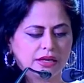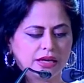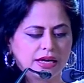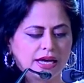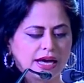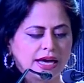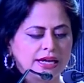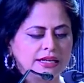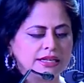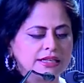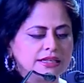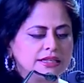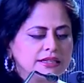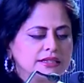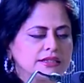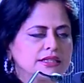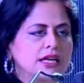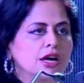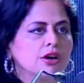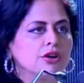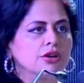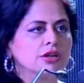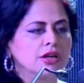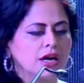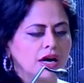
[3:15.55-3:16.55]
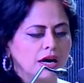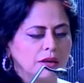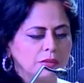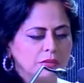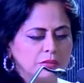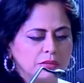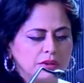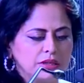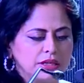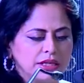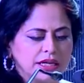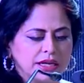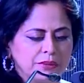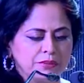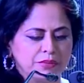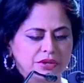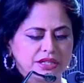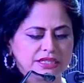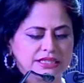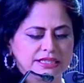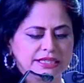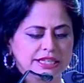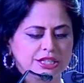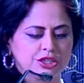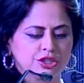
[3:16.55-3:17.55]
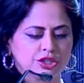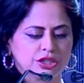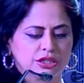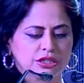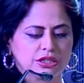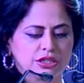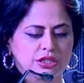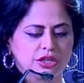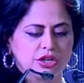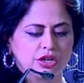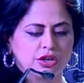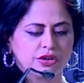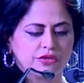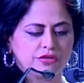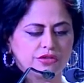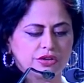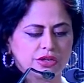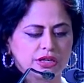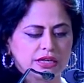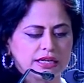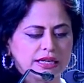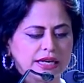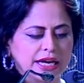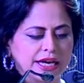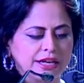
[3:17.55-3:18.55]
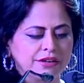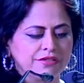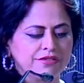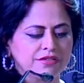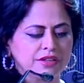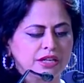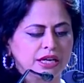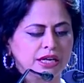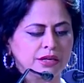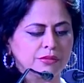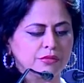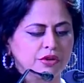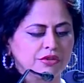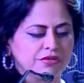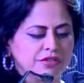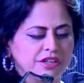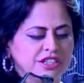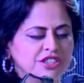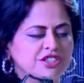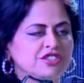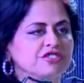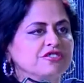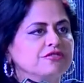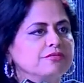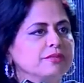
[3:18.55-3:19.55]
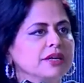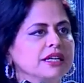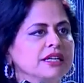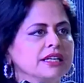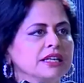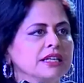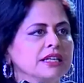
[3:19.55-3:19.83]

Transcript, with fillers: And it is our humble appreciation for a lifetime of achievement